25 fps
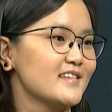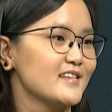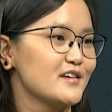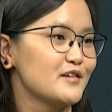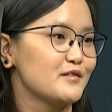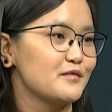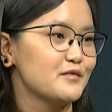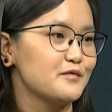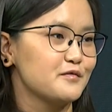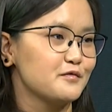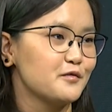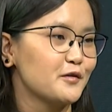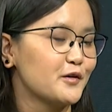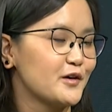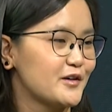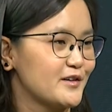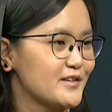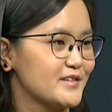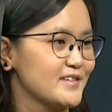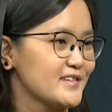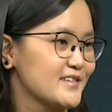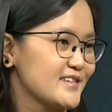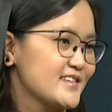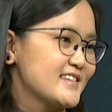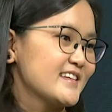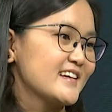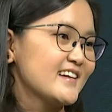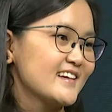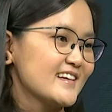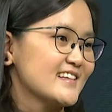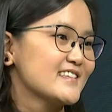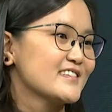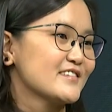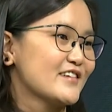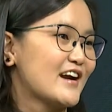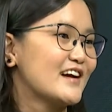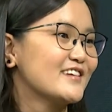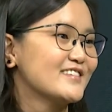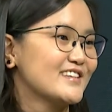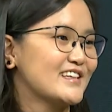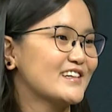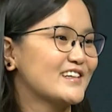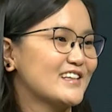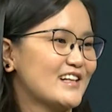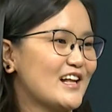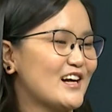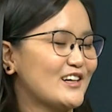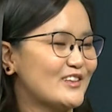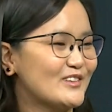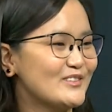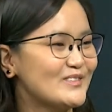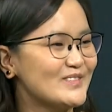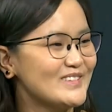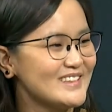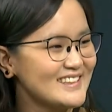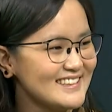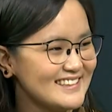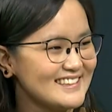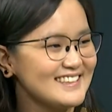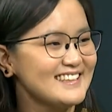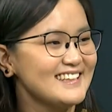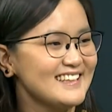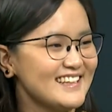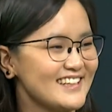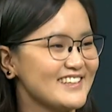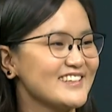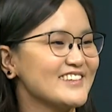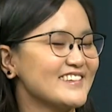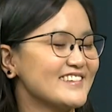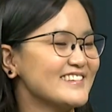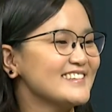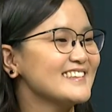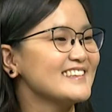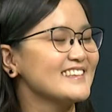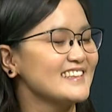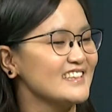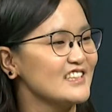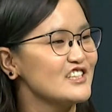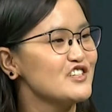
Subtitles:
4 cities around the globe currently.